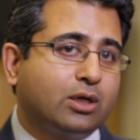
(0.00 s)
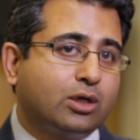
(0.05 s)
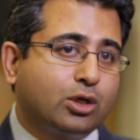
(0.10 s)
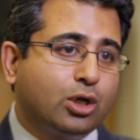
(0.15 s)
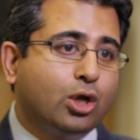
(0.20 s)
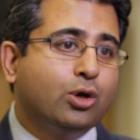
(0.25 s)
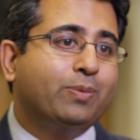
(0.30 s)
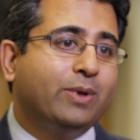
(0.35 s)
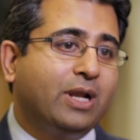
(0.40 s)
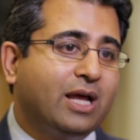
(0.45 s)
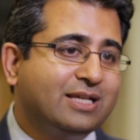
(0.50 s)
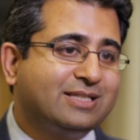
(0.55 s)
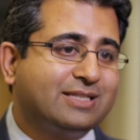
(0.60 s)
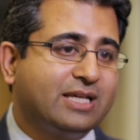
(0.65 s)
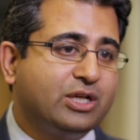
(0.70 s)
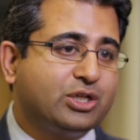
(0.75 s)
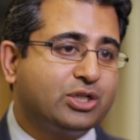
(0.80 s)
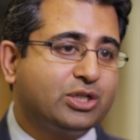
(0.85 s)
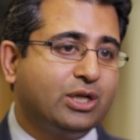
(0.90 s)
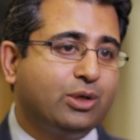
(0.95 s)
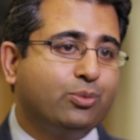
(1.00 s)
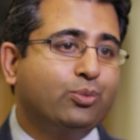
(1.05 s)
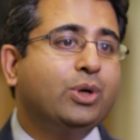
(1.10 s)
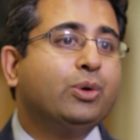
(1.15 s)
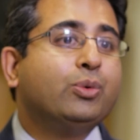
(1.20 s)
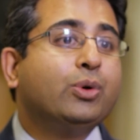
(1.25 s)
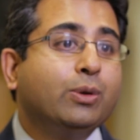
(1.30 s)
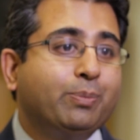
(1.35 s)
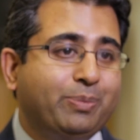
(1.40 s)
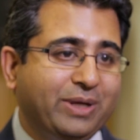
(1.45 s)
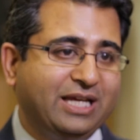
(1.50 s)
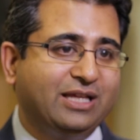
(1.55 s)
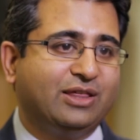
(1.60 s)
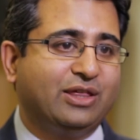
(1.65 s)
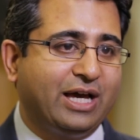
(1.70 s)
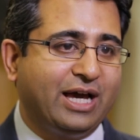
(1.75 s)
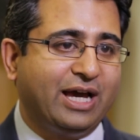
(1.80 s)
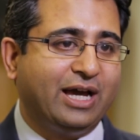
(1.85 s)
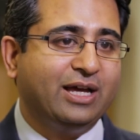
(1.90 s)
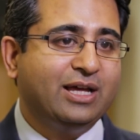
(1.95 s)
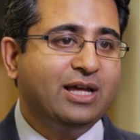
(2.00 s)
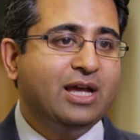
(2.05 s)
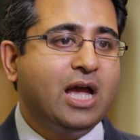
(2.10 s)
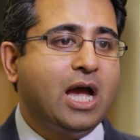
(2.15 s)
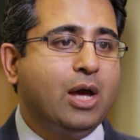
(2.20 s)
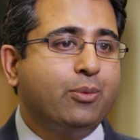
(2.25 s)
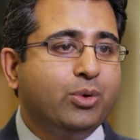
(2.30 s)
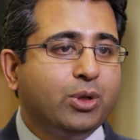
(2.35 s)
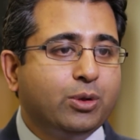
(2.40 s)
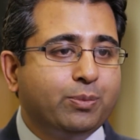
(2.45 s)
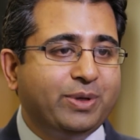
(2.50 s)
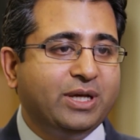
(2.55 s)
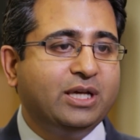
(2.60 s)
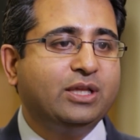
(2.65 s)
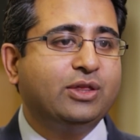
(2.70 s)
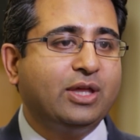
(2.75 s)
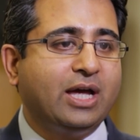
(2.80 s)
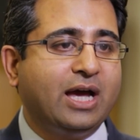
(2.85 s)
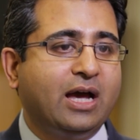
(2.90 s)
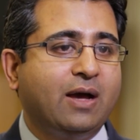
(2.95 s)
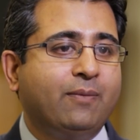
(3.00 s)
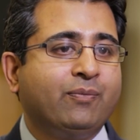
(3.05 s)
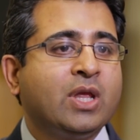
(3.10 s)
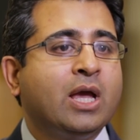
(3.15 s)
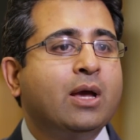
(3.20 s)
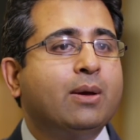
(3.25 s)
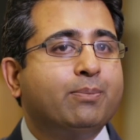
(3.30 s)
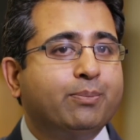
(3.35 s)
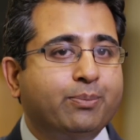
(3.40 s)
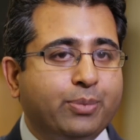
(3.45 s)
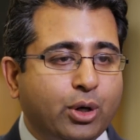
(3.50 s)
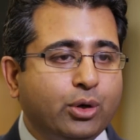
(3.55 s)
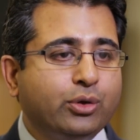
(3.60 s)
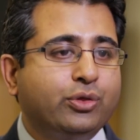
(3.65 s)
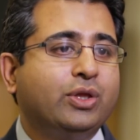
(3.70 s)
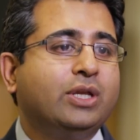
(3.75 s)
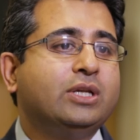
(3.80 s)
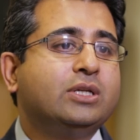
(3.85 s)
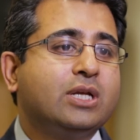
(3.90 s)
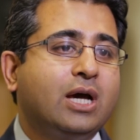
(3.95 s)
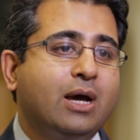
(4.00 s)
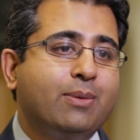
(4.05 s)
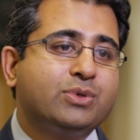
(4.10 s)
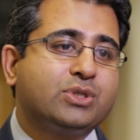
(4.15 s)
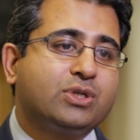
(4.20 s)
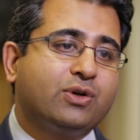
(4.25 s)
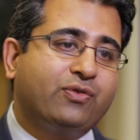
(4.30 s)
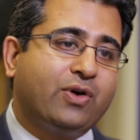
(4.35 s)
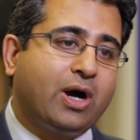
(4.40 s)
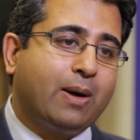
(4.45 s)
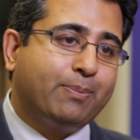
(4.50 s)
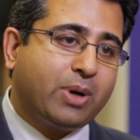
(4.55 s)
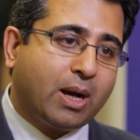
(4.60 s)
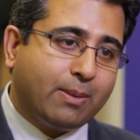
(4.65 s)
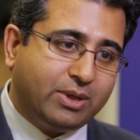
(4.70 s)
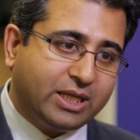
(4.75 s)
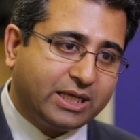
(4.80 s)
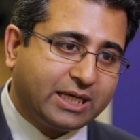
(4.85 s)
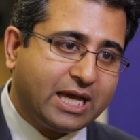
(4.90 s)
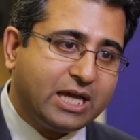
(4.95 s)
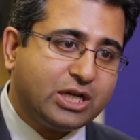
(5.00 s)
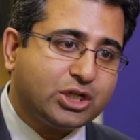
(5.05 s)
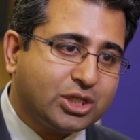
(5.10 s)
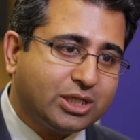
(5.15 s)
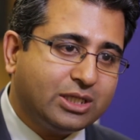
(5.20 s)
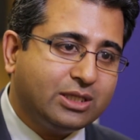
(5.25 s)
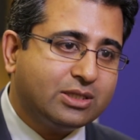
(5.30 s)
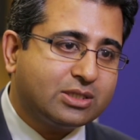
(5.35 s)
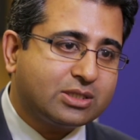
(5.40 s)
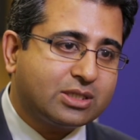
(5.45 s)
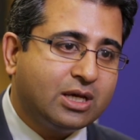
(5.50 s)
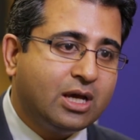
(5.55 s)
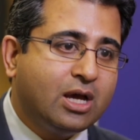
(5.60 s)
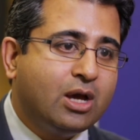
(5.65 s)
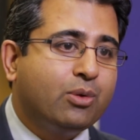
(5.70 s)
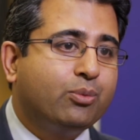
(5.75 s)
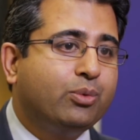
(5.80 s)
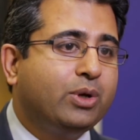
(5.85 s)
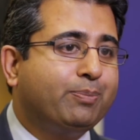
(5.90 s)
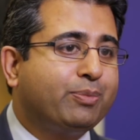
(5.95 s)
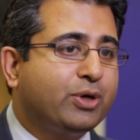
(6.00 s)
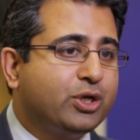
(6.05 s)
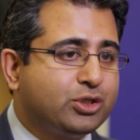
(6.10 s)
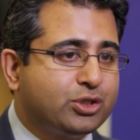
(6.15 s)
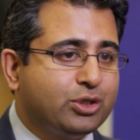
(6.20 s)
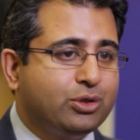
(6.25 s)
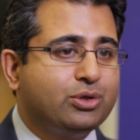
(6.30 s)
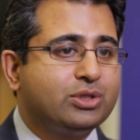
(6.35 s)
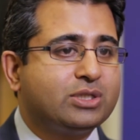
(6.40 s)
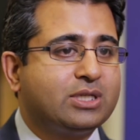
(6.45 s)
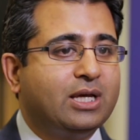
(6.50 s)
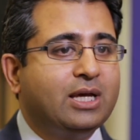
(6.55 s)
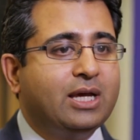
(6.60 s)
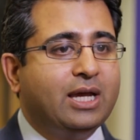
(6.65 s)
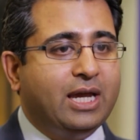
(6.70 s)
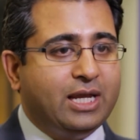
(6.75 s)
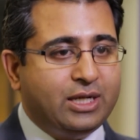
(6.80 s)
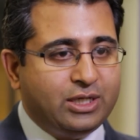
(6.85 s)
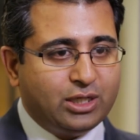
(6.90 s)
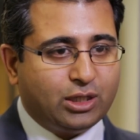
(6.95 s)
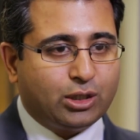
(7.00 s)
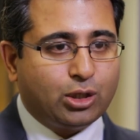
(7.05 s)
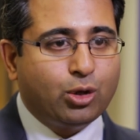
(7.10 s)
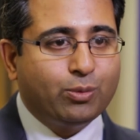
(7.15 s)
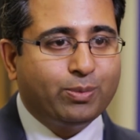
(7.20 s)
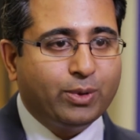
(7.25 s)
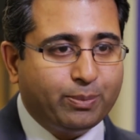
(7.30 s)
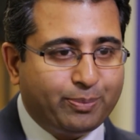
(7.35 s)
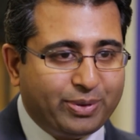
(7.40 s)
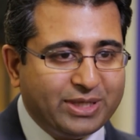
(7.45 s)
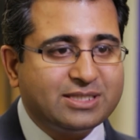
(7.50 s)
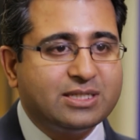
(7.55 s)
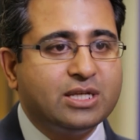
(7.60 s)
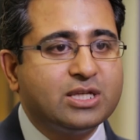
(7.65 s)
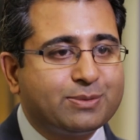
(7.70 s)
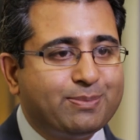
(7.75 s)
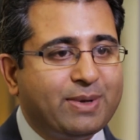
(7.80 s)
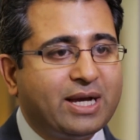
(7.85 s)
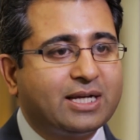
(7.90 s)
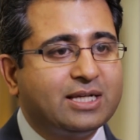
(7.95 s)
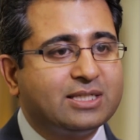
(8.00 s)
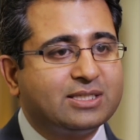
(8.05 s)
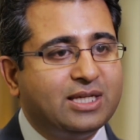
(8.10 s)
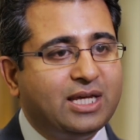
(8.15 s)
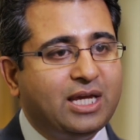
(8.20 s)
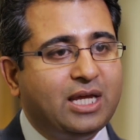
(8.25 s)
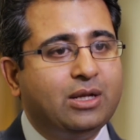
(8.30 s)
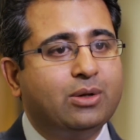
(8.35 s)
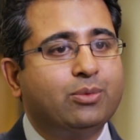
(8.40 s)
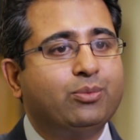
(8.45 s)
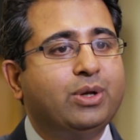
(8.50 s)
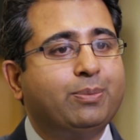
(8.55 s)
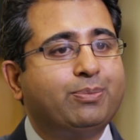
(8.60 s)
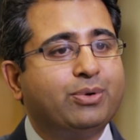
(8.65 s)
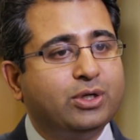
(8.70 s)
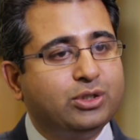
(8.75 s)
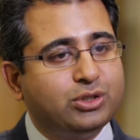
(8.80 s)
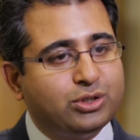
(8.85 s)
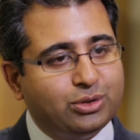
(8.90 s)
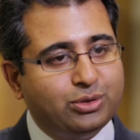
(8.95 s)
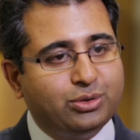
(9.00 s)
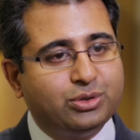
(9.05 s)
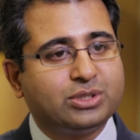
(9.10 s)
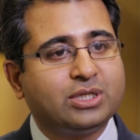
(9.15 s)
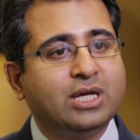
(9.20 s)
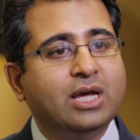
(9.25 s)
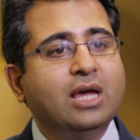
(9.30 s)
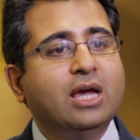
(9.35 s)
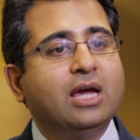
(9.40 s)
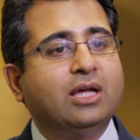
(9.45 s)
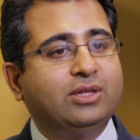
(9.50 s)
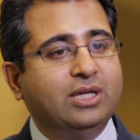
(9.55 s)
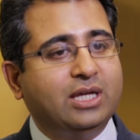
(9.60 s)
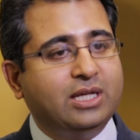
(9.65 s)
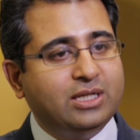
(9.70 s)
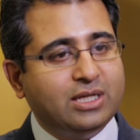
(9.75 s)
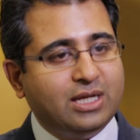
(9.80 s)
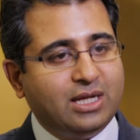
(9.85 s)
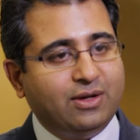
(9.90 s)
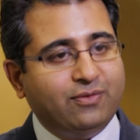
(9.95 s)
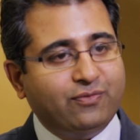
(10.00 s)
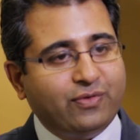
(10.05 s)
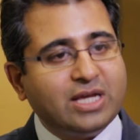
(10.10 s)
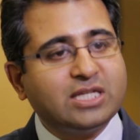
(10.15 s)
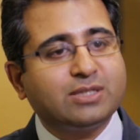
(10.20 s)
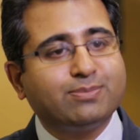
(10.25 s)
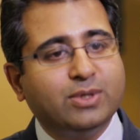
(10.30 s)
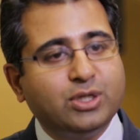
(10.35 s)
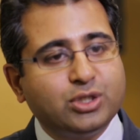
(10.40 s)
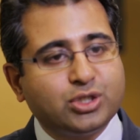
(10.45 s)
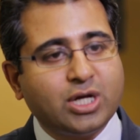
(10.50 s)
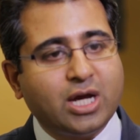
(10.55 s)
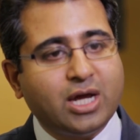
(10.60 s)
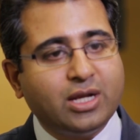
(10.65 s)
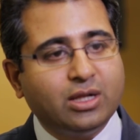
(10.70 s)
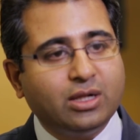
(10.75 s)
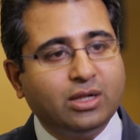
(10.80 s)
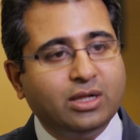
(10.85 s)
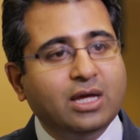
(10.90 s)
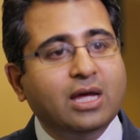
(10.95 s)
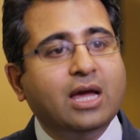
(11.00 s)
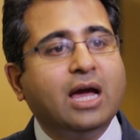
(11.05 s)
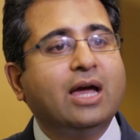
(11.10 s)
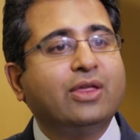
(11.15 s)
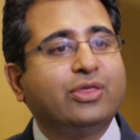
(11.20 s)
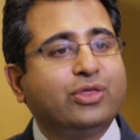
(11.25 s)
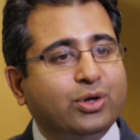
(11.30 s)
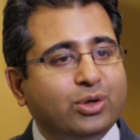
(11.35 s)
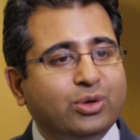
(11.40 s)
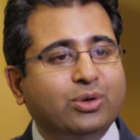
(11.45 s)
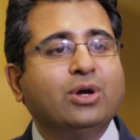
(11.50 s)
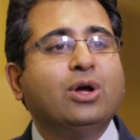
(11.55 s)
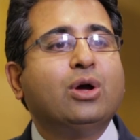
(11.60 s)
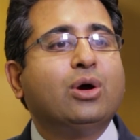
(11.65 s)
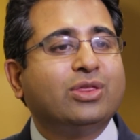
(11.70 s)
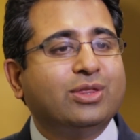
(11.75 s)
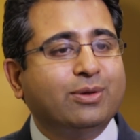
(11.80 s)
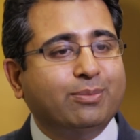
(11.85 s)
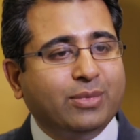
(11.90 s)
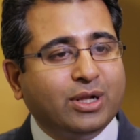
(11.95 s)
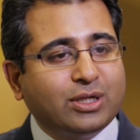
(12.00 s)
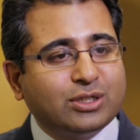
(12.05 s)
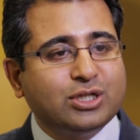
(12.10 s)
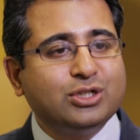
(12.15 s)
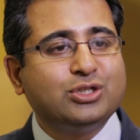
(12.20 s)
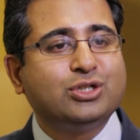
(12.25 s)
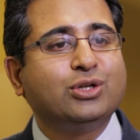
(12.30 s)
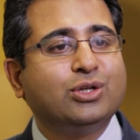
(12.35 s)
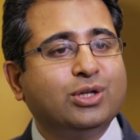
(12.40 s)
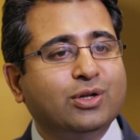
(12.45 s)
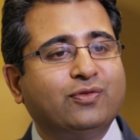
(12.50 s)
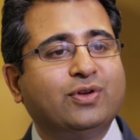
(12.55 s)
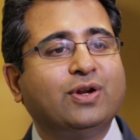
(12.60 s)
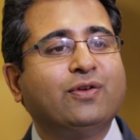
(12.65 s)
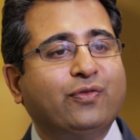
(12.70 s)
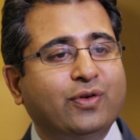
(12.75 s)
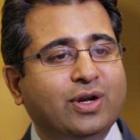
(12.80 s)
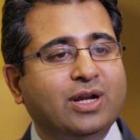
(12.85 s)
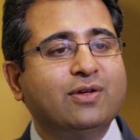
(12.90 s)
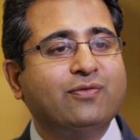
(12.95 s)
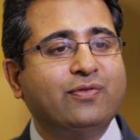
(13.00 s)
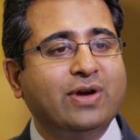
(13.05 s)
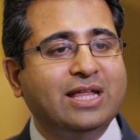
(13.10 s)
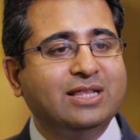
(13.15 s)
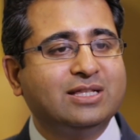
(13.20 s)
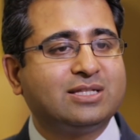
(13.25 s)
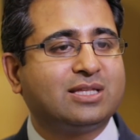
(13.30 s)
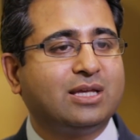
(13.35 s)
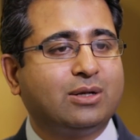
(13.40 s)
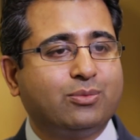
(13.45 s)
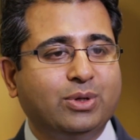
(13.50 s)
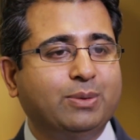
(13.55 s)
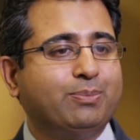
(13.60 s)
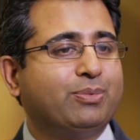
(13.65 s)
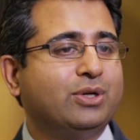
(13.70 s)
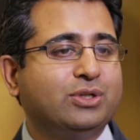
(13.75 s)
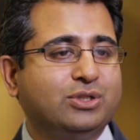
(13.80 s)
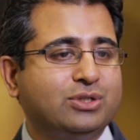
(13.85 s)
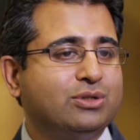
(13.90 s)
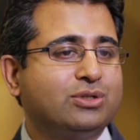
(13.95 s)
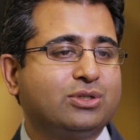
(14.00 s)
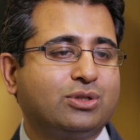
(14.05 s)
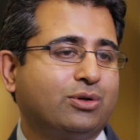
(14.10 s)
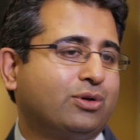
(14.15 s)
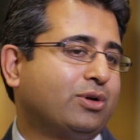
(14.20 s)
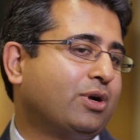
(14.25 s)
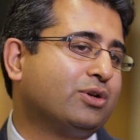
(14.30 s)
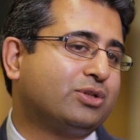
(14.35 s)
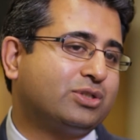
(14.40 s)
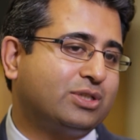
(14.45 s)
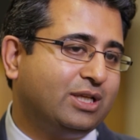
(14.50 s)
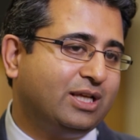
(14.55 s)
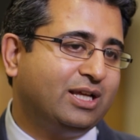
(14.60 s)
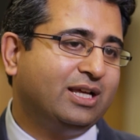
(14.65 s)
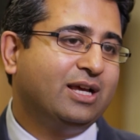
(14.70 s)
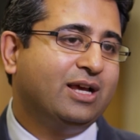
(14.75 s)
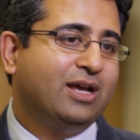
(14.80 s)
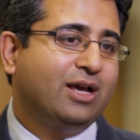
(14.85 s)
globalization, we will be there, and we will be there both in terms of our publications. We produce India Global Business Magazine, we produce the Indian Investment Journal, and through the multitude of different events that we produce across the